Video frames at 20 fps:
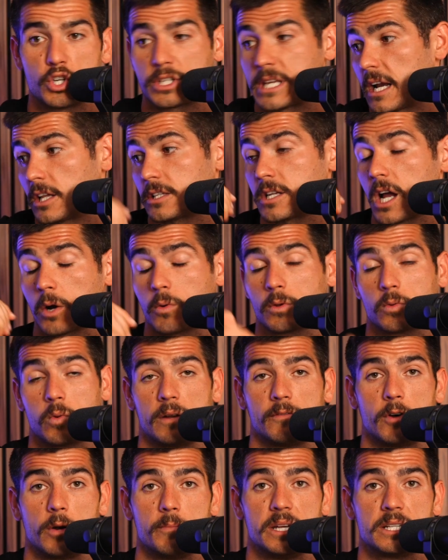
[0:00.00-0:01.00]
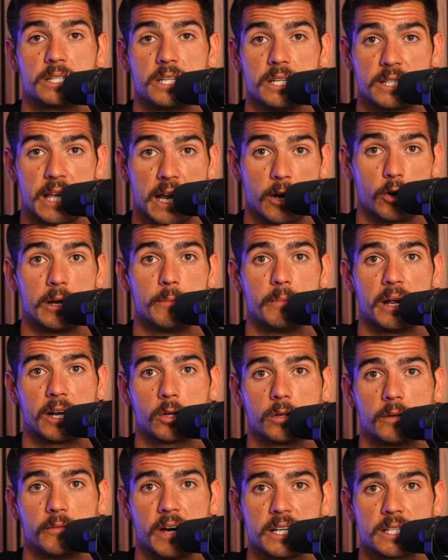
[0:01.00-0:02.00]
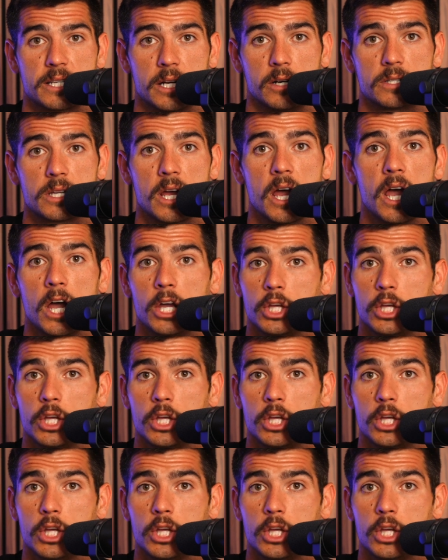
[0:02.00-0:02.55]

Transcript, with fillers: Just had a talk with one of our mentees that are in medical device sales.